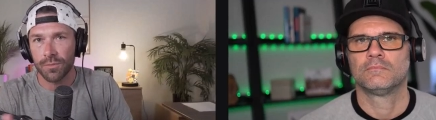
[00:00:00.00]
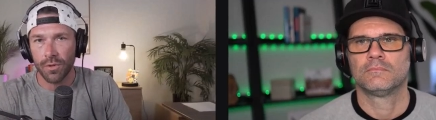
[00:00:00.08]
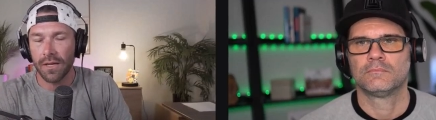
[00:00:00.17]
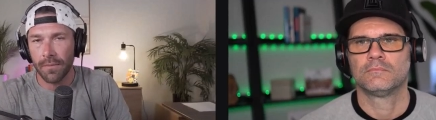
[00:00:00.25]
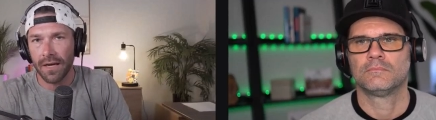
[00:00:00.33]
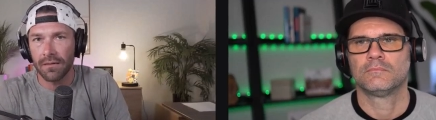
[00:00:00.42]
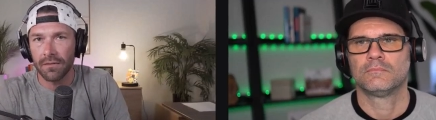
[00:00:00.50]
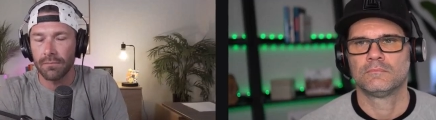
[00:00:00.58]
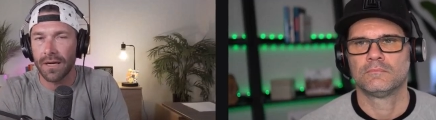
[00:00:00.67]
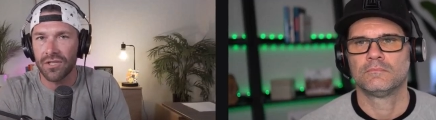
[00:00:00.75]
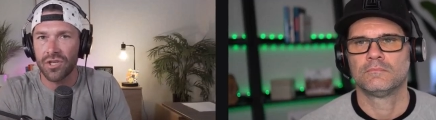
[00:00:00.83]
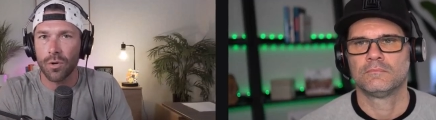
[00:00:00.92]
Speaker 1: it might
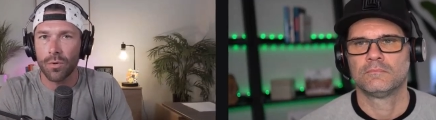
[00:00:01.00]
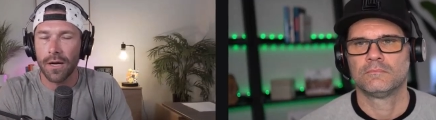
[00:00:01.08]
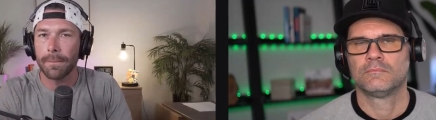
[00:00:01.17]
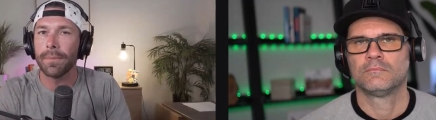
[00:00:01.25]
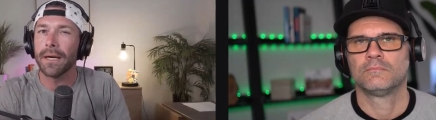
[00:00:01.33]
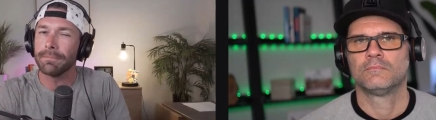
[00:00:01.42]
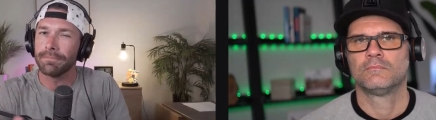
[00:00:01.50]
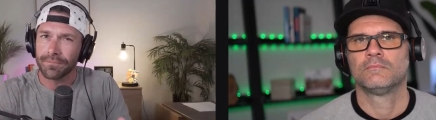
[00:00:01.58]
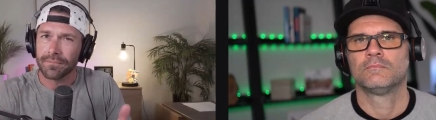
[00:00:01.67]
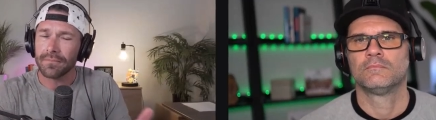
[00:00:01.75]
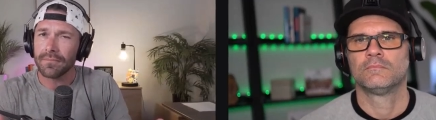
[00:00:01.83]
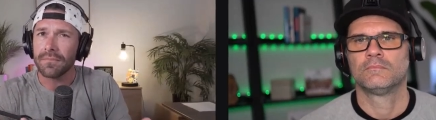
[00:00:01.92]
might show up, but
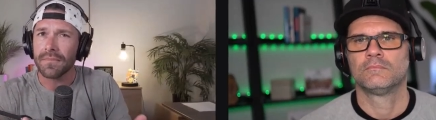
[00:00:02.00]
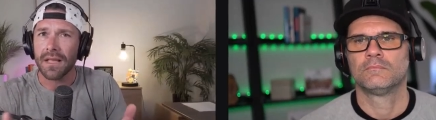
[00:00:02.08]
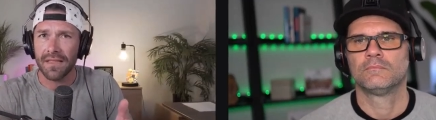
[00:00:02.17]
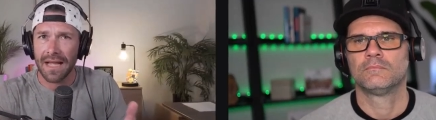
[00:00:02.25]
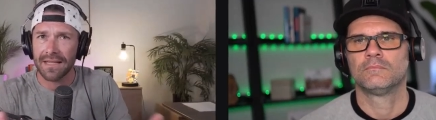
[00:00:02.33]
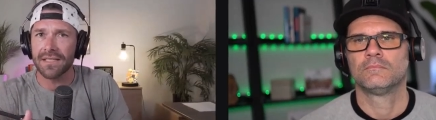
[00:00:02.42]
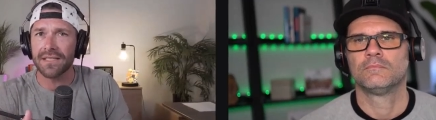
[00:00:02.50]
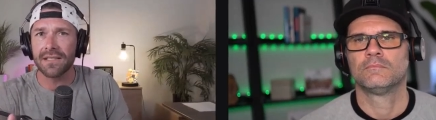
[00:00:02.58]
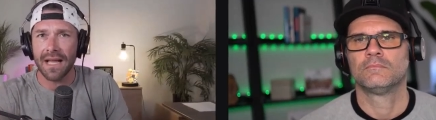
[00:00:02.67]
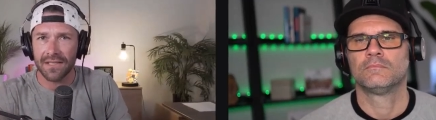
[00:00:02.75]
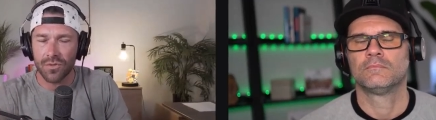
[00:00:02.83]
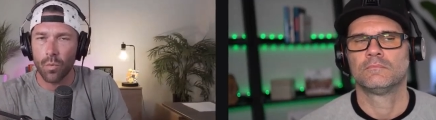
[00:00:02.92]
that's
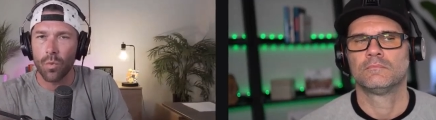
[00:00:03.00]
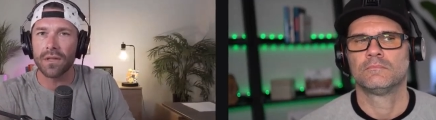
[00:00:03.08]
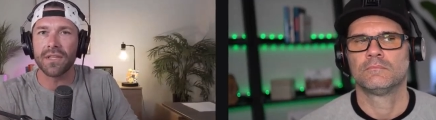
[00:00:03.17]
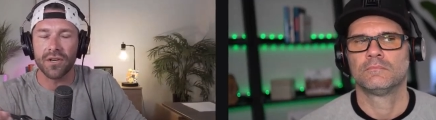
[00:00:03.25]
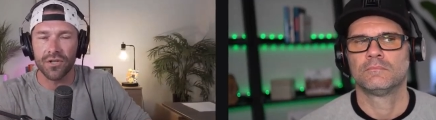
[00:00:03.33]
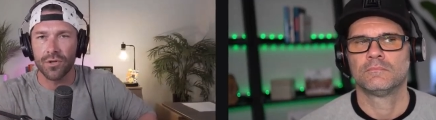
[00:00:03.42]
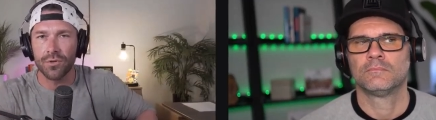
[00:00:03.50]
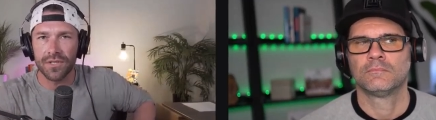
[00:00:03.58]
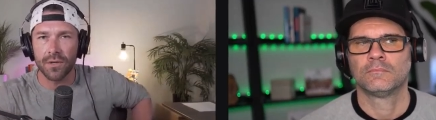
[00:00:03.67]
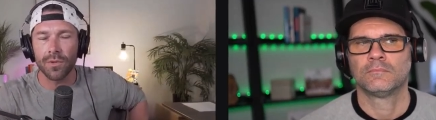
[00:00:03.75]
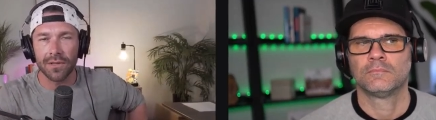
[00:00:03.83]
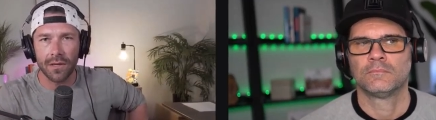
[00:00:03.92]
that's what they're
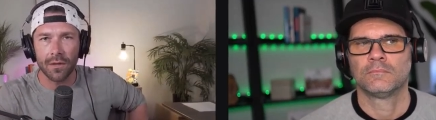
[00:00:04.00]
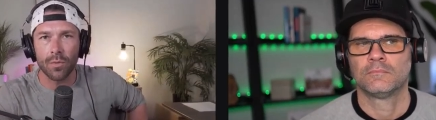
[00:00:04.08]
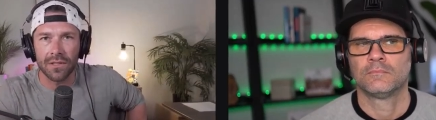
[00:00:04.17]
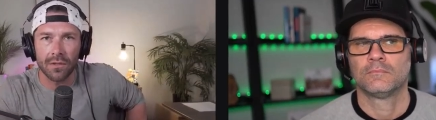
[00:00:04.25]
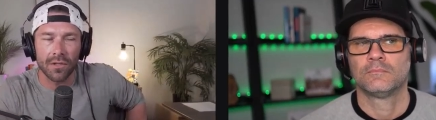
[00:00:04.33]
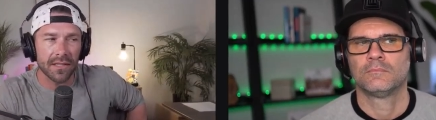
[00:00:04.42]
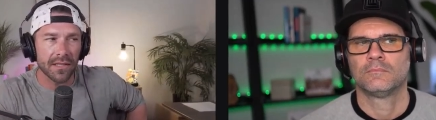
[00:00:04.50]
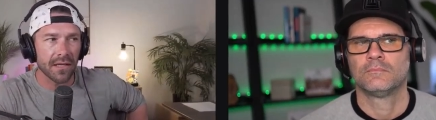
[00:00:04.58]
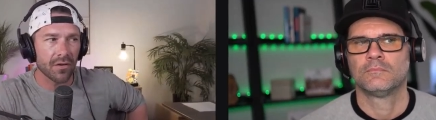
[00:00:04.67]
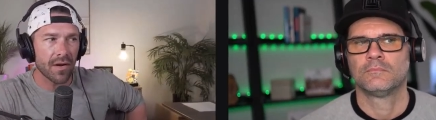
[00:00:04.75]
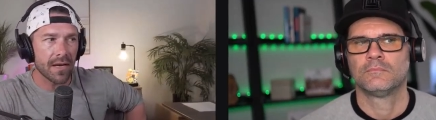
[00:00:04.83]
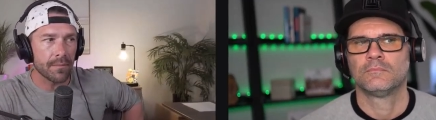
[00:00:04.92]
using when they're when they're looking at
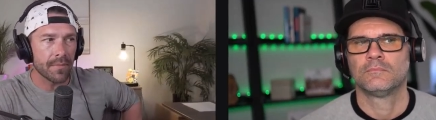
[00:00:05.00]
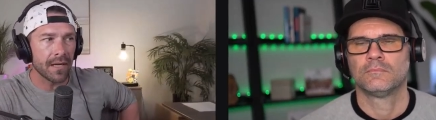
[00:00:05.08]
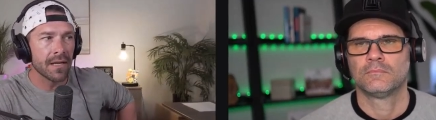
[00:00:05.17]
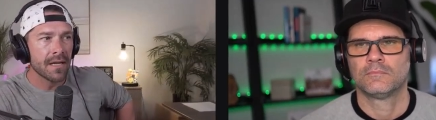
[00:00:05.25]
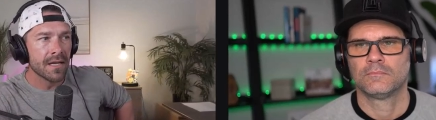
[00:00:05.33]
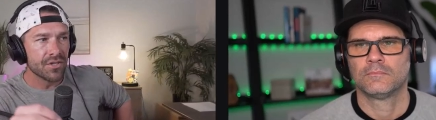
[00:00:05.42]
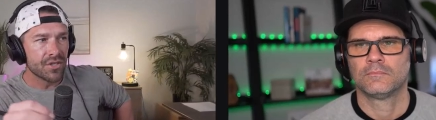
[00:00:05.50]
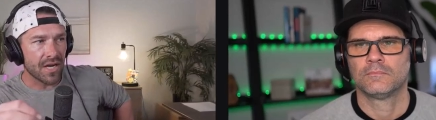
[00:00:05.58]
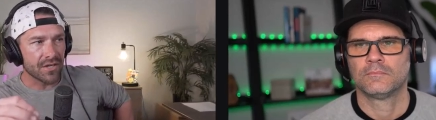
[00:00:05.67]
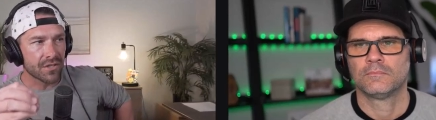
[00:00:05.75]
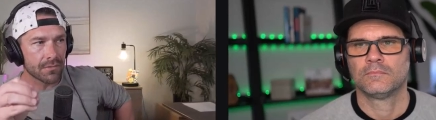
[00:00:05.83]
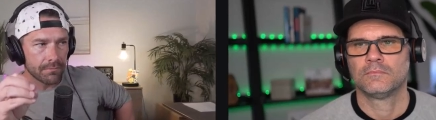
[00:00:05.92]
credit. But
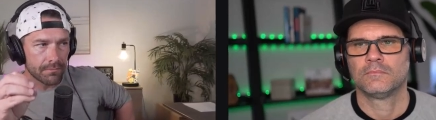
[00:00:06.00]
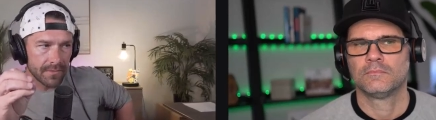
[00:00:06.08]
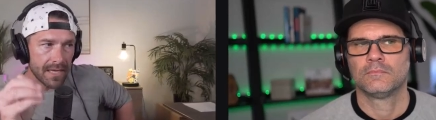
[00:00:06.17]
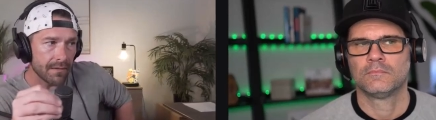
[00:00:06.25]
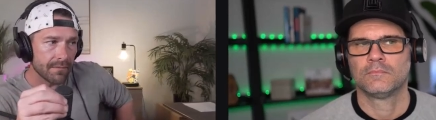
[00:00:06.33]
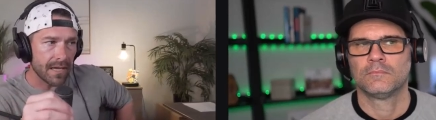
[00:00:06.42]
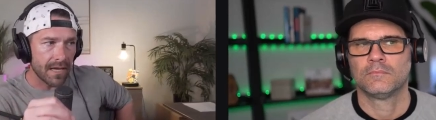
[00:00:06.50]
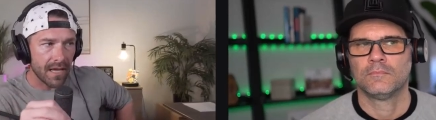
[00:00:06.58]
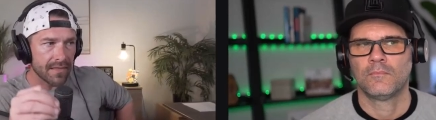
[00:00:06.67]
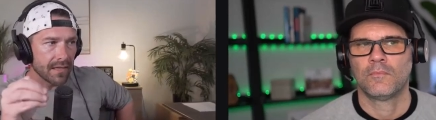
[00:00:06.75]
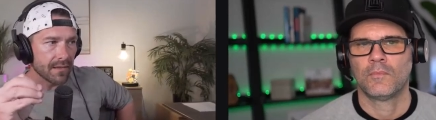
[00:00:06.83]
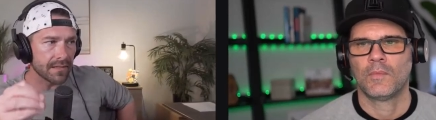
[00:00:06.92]
Josh, yeah, I, I
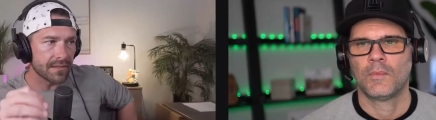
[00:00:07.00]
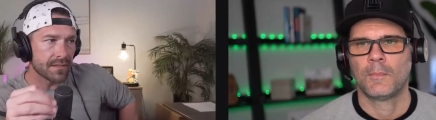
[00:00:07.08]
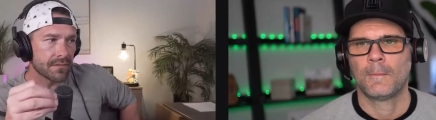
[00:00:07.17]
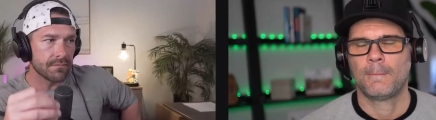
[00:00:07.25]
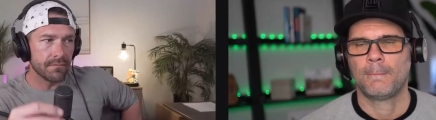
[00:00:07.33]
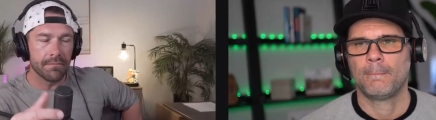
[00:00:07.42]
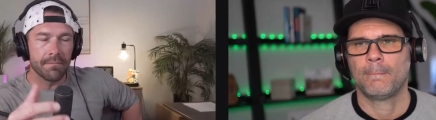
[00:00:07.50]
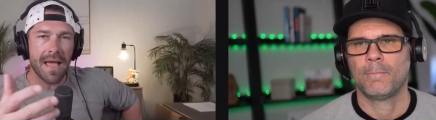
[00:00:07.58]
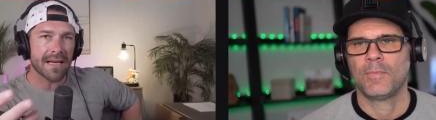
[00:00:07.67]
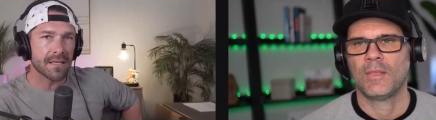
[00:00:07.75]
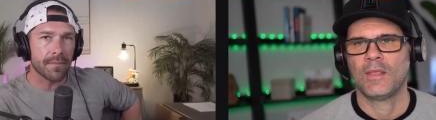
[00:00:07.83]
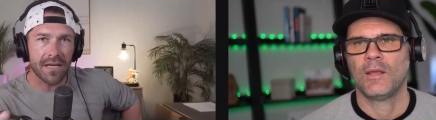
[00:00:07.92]
think let's
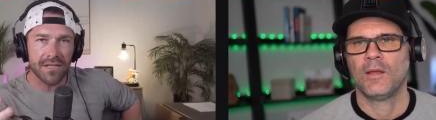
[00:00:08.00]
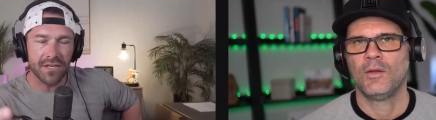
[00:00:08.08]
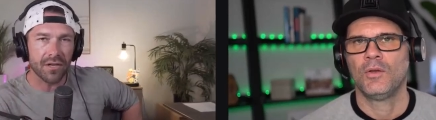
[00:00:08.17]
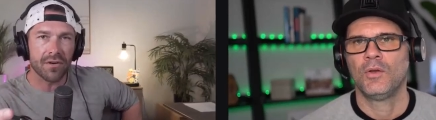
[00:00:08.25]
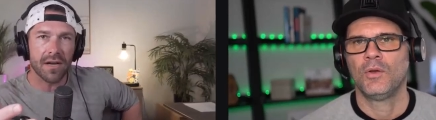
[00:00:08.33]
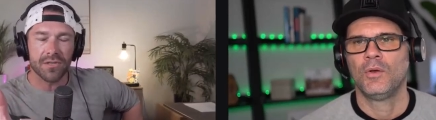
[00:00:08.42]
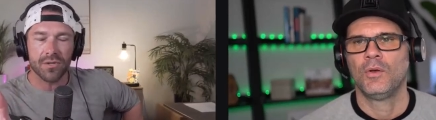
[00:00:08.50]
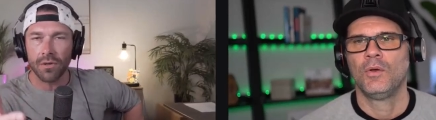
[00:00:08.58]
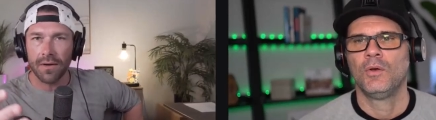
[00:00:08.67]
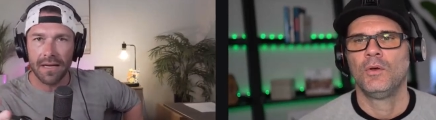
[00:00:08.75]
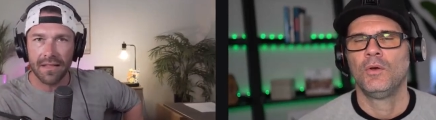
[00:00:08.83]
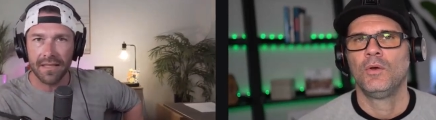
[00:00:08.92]
maximizing your credit score,
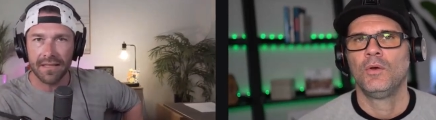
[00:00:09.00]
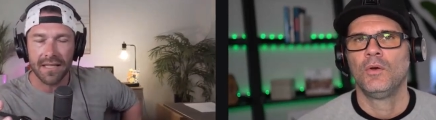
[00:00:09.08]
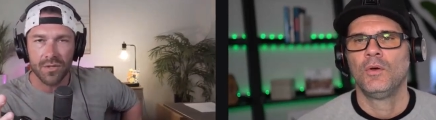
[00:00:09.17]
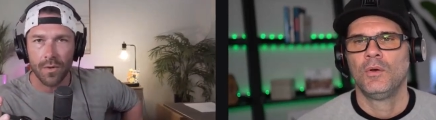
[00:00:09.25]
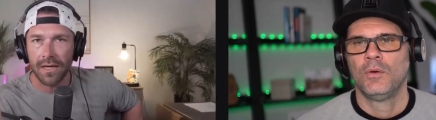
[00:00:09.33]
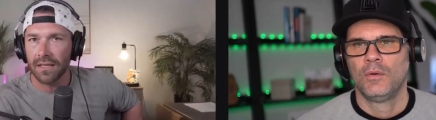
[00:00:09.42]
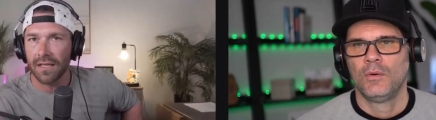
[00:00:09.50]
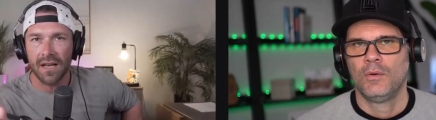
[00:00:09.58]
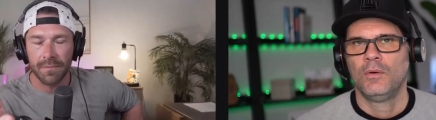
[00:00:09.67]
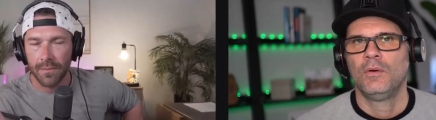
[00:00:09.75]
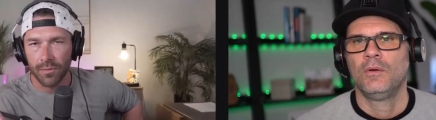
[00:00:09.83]
right? I think that's why a lot of people are